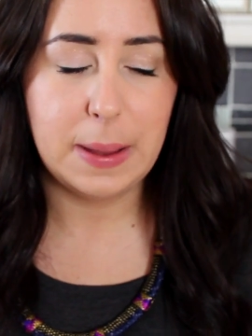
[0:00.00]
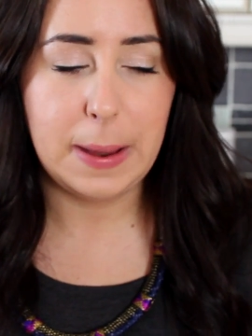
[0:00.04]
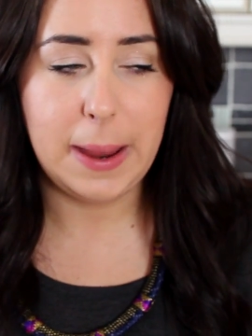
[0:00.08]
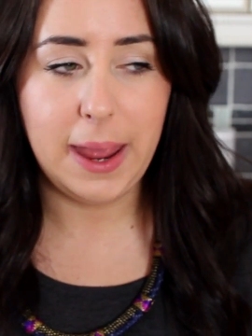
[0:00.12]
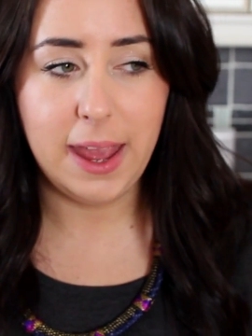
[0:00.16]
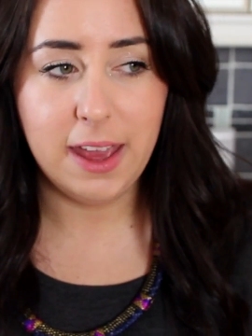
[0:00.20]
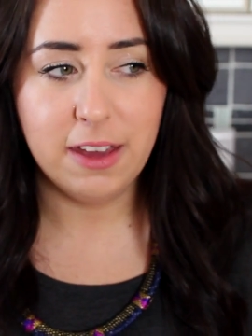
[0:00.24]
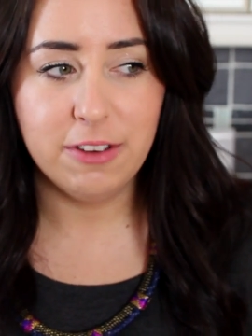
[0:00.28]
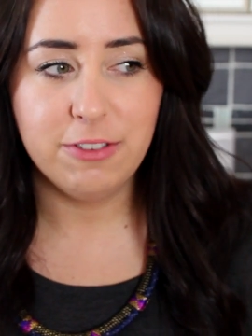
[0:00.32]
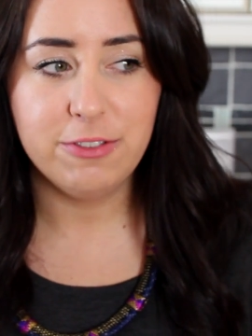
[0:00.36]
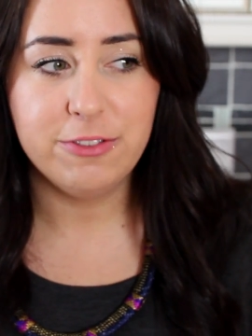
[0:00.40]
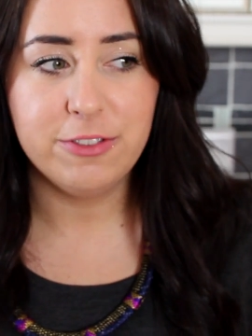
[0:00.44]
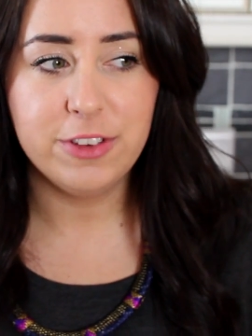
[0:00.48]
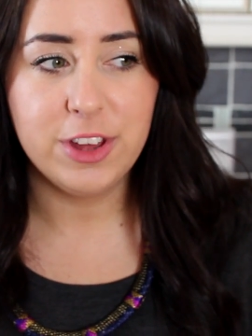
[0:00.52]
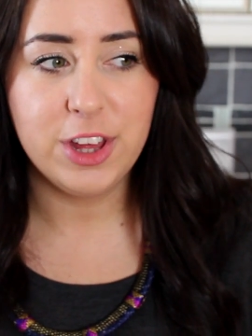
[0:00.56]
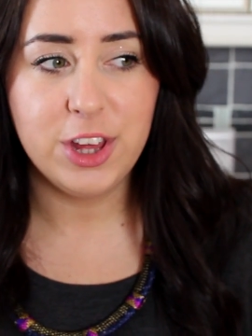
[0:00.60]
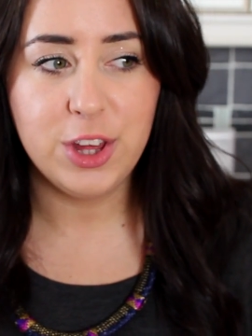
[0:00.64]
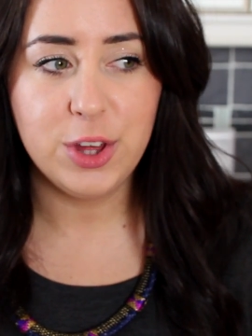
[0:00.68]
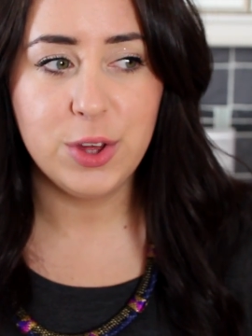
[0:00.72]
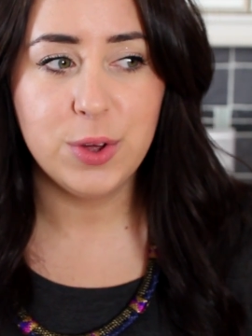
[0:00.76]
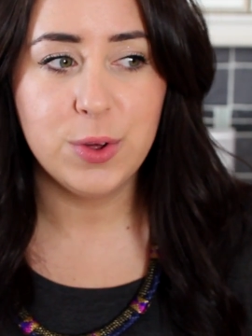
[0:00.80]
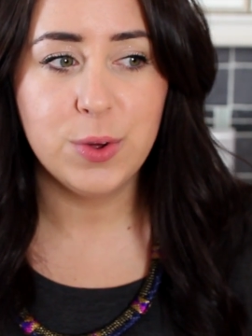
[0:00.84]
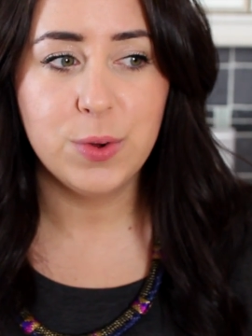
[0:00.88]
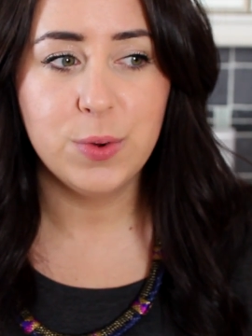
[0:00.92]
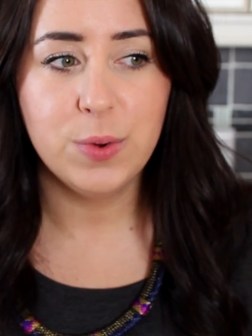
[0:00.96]
If
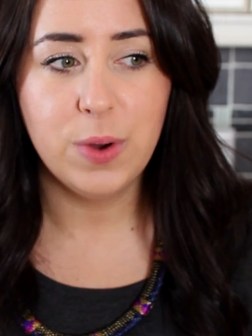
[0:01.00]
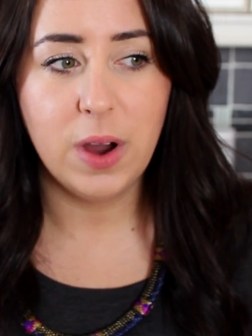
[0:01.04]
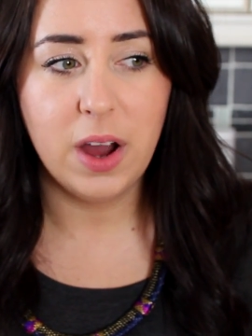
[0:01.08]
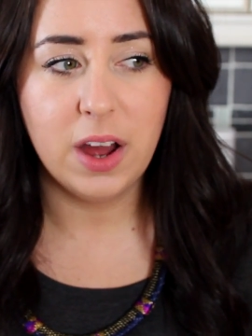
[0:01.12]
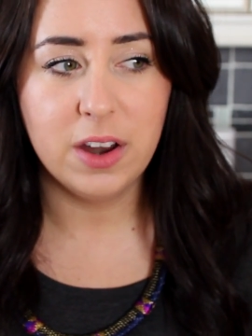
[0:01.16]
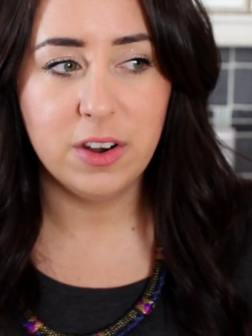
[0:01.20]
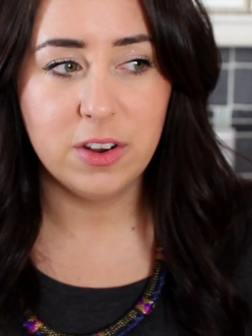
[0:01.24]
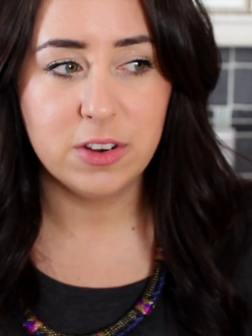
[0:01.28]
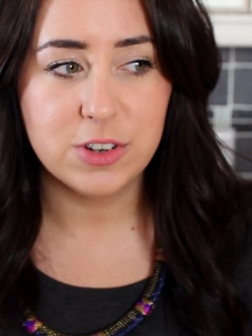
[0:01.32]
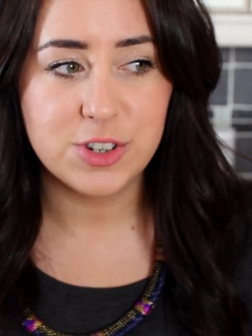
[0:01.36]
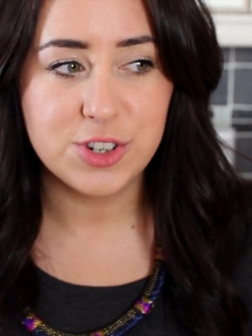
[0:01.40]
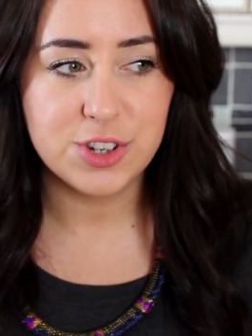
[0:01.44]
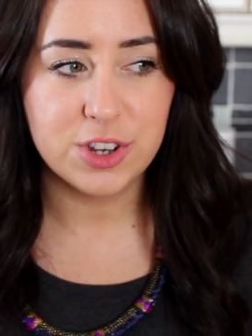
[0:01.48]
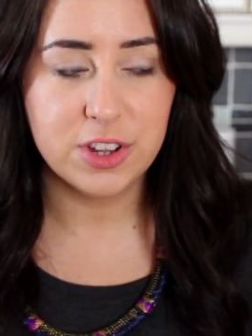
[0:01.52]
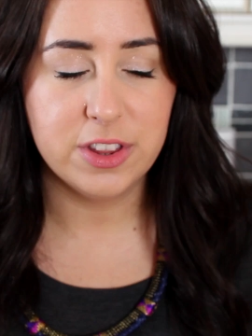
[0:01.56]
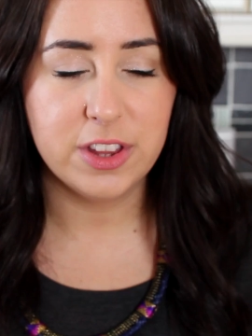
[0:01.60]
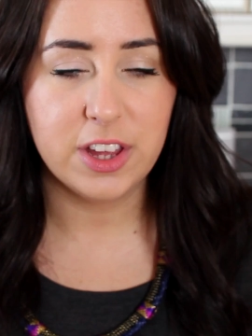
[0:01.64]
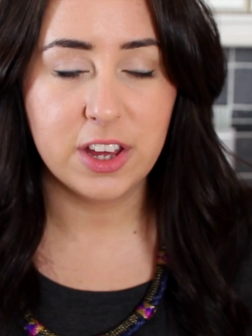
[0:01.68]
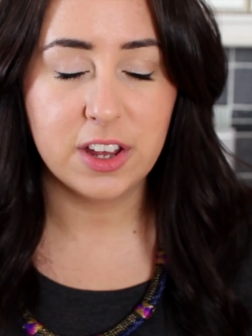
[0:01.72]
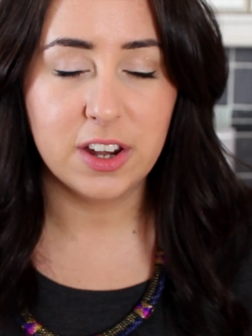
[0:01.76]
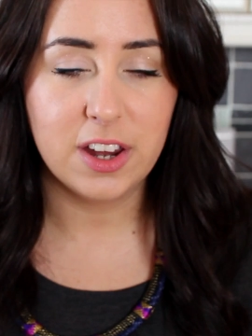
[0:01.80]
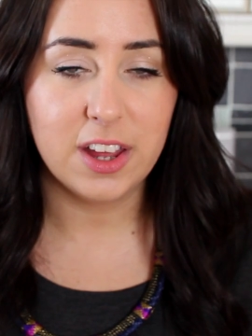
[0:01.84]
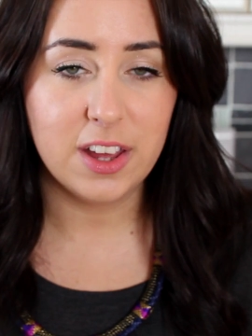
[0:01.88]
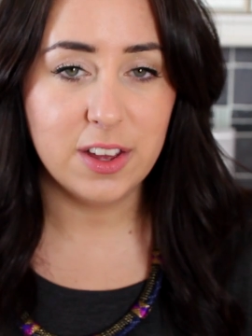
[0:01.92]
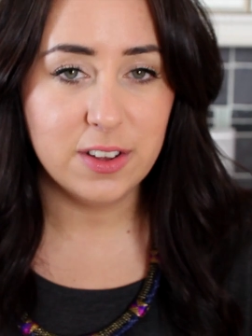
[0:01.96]
you are not sure that
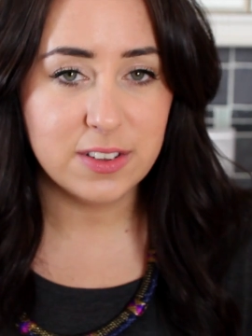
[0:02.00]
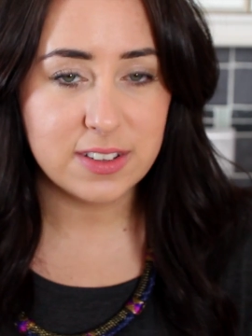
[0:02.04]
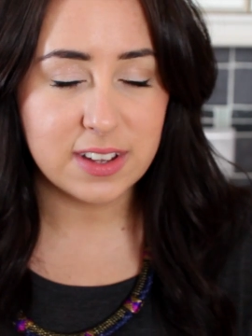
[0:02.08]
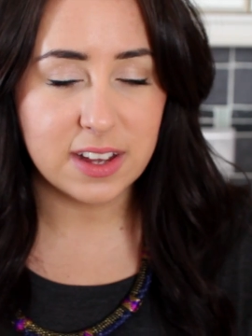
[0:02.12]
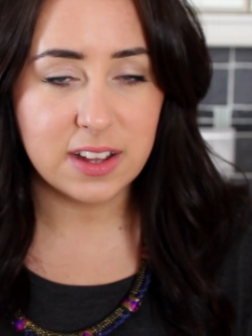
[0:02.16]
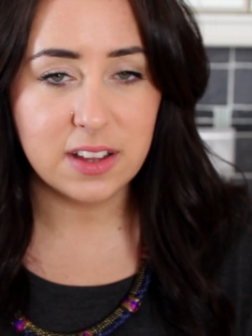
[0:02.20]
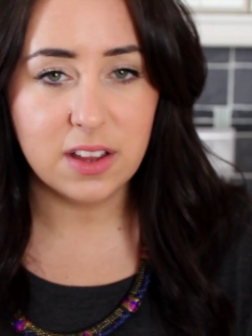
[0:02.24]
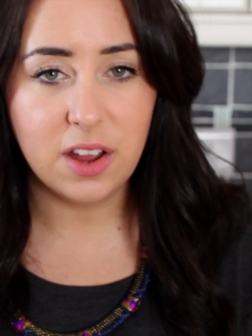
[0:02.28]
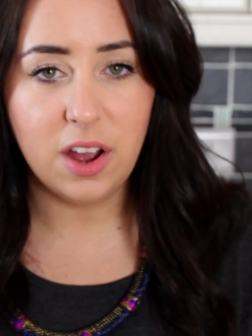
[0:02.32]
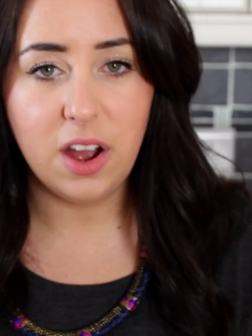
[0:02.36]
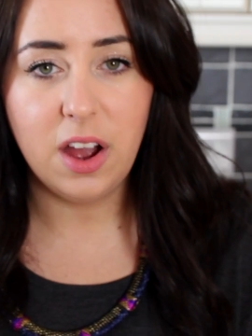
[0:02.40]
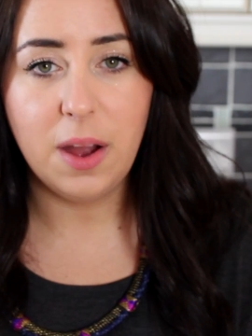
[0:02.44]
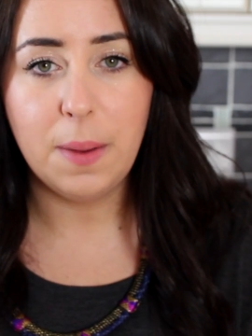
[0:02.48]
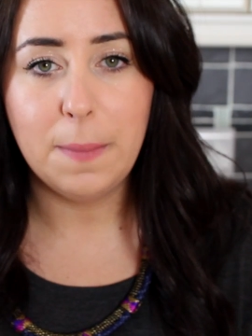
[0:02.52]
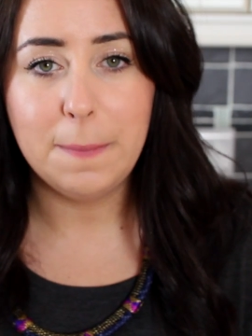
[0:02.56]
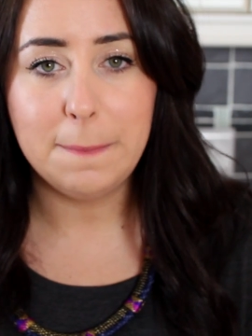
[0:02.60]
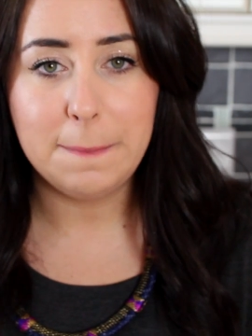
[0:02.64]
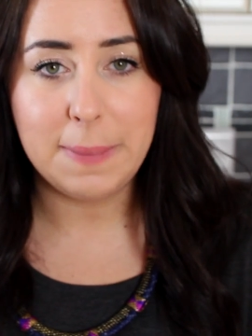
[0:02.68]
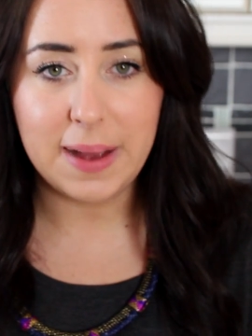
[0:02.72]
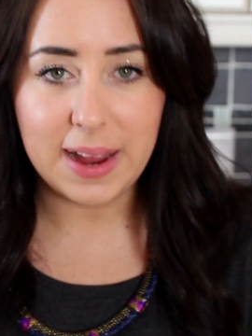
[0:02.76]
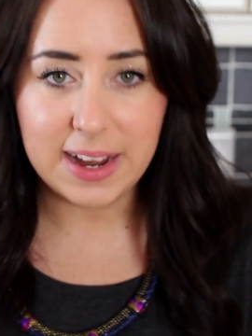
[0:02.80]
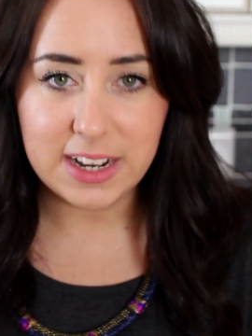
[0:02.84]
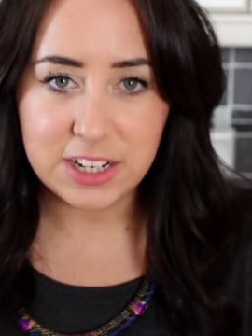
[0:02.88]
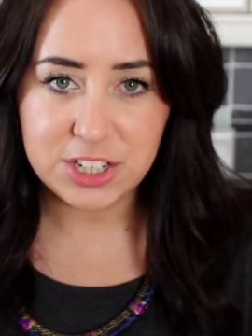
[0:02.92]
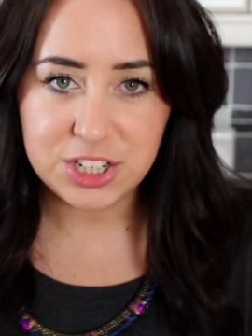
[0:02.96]
you're going to use it a lot,
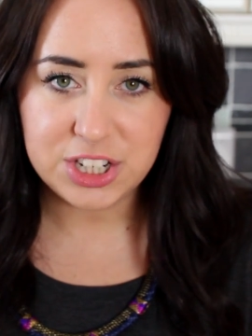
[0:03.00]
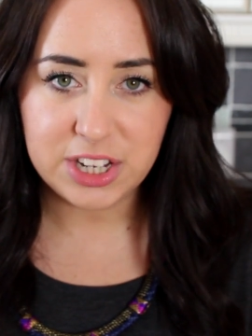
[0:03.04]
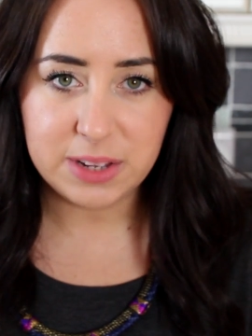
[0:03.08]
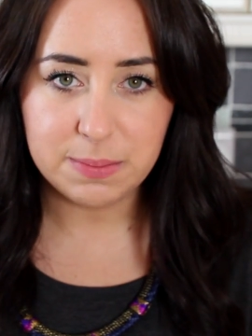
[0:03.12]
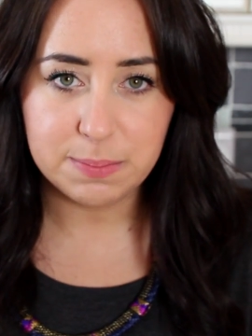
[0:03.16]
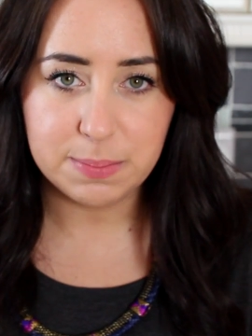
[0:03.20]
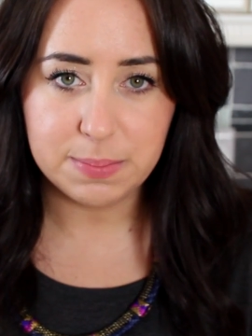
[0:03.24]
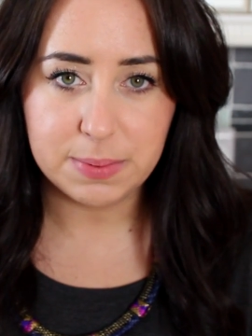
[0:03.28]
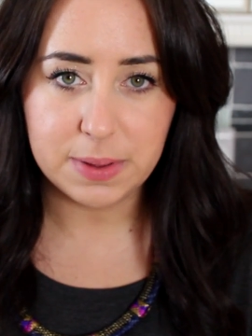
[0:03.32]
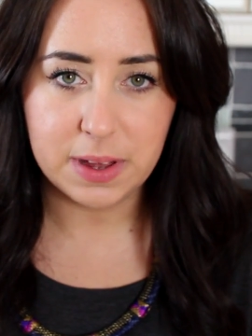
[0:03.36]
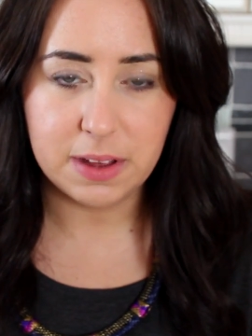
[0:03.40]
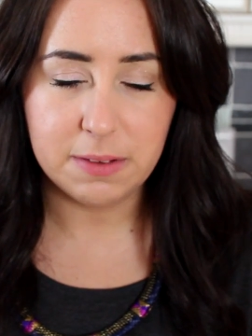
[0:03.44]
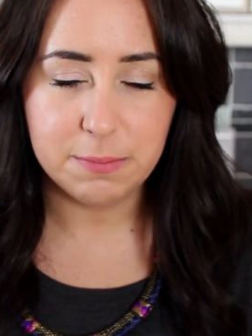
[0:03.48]
buy a cheap